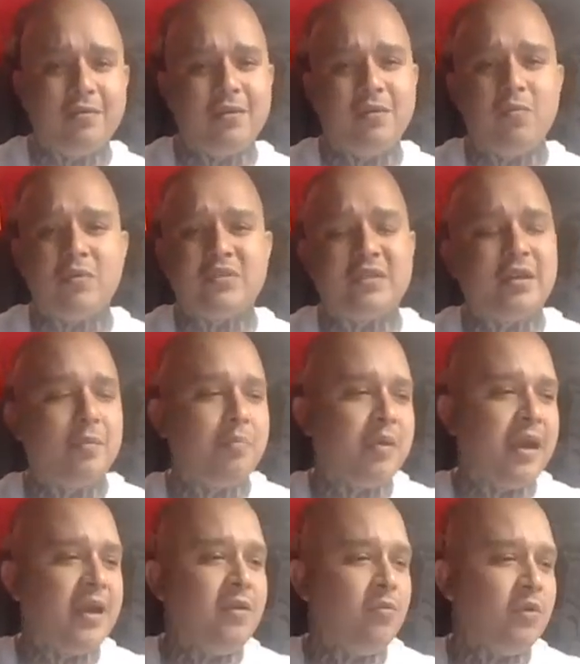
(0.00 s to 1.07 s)
He wants to get
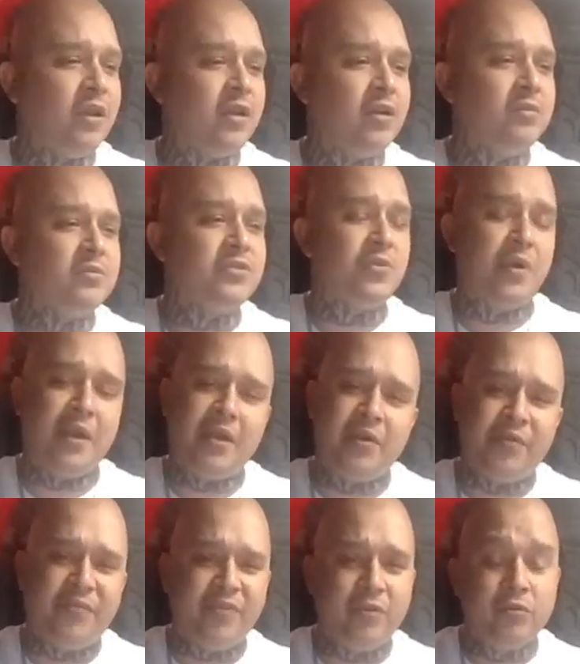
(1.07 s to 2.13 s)
paid when it comes to
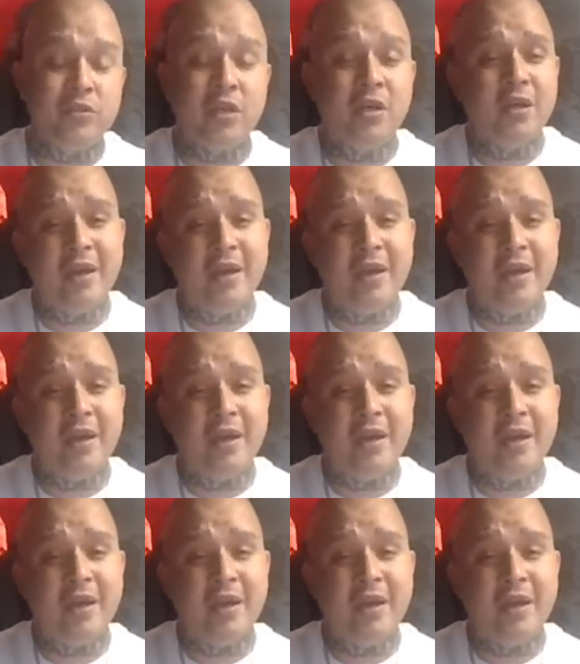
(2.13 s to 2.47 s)
interviews.